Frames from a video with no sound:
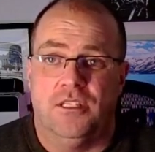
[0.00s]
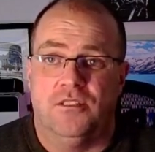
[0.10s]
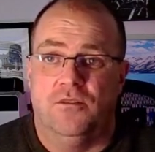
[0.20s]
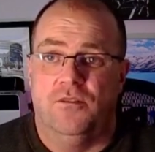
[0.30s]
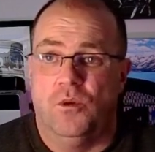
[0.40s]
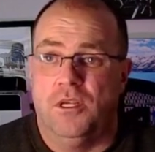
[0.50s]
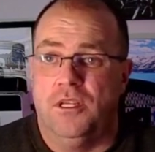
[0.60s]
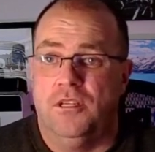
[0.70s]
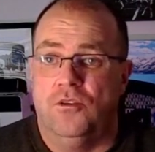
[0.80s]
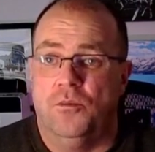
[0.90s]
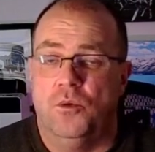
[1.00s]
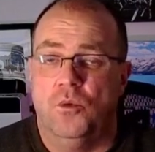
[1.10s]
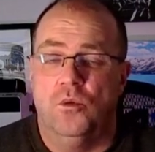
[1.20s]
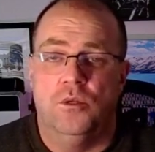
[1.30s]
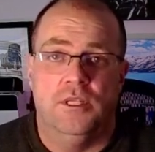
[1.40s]
So if you're working in an indoor
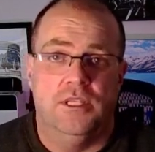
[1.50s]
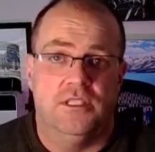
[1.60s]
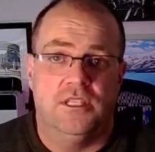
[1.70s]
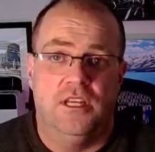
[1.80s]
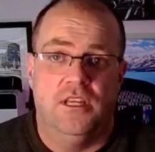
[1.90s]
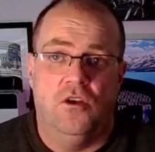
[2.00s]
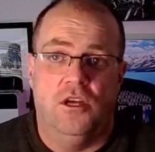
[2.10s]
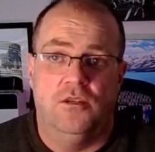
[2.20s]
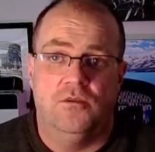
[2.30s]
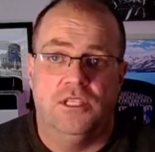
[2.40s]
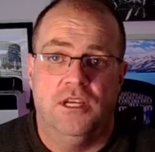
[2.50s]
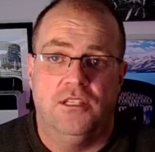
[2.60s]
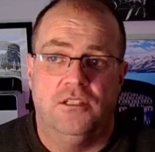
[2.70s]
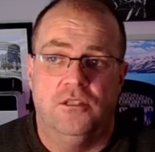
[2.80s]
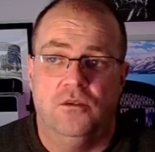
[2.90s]
pool and it's getting hot outside
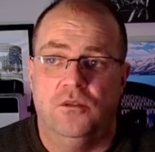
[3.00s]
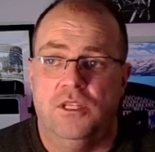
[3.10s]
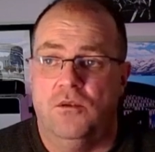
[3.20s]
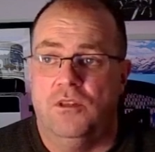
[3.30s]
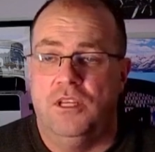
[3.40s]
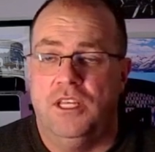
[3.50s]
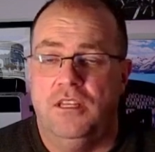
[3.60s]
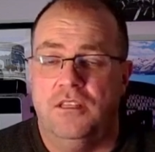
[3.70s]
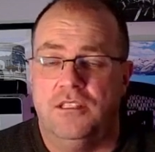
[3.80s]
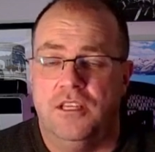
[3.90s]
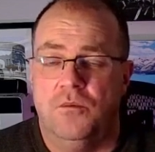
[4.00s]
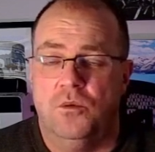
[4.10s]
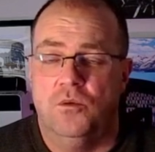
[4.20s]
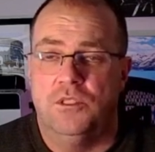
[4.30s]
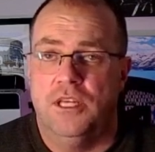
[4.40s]
too, and now the heat inside the
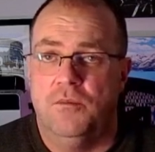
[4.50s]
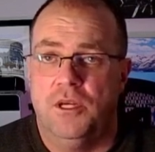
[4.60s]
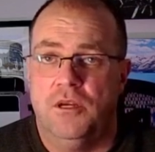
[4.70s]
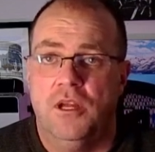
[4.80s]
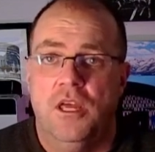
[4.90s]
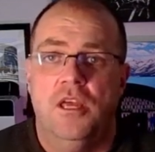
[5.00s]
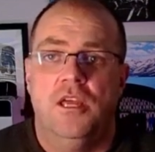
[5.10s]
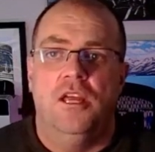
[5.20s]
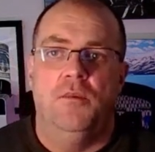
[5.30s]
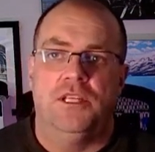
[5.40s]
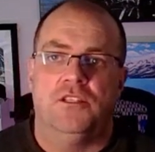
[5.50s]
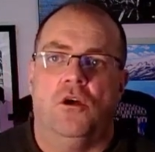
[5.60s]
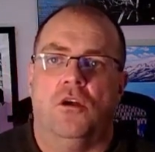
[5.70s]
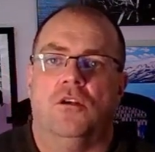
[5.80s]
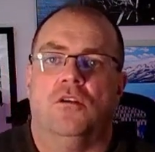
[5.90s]
pool is getting bigger, it makes it
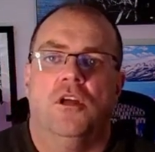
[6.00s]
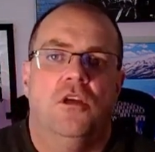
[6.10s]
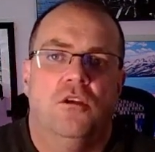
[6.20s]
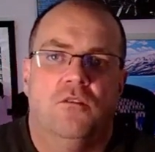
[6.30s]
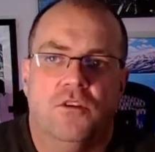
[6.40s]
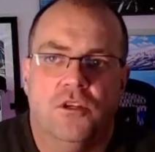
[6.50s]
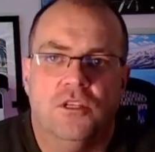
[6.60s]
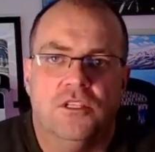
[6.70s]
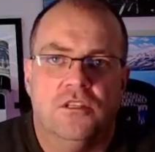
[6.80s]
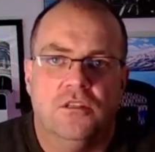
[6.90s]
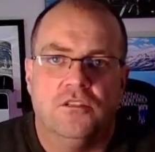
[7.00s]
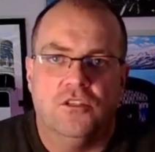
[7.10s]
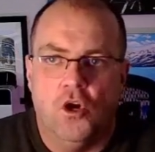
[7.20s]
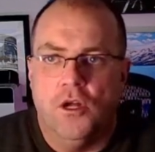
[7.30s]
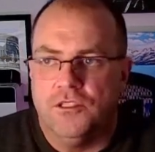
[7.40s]
harder for you to
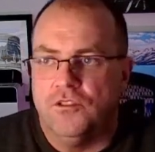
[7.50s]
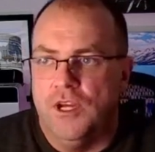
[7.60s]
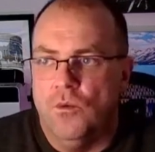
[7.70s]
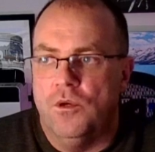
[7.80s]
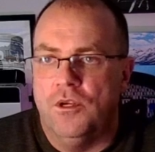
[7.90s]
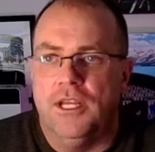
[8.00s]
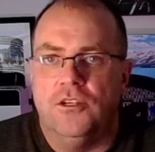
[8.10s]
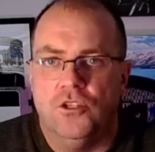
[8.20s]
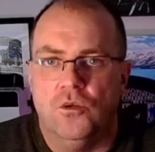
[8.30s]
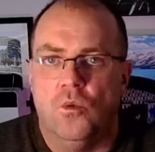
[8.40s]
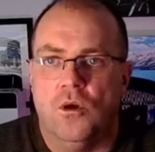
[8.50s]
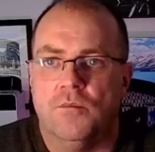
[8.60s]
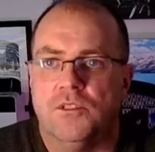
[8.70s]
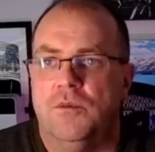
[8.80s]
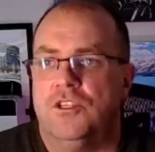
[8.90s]
concentrate when you're getting too warm.
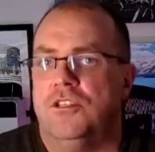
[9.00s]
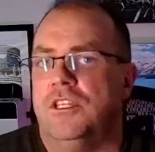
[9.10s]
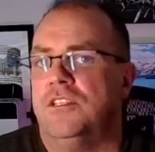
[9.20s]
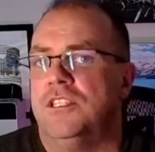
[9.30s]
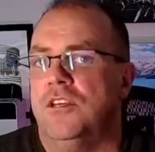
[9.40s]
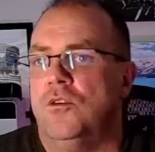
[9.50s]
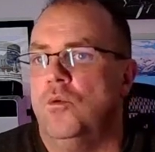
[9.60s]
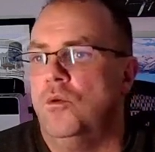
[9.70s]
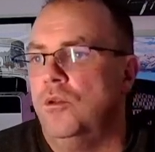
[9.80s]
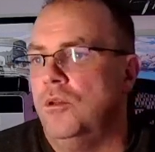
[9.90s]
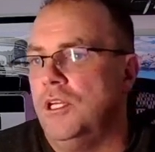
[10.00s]
So make sure that you stay cool.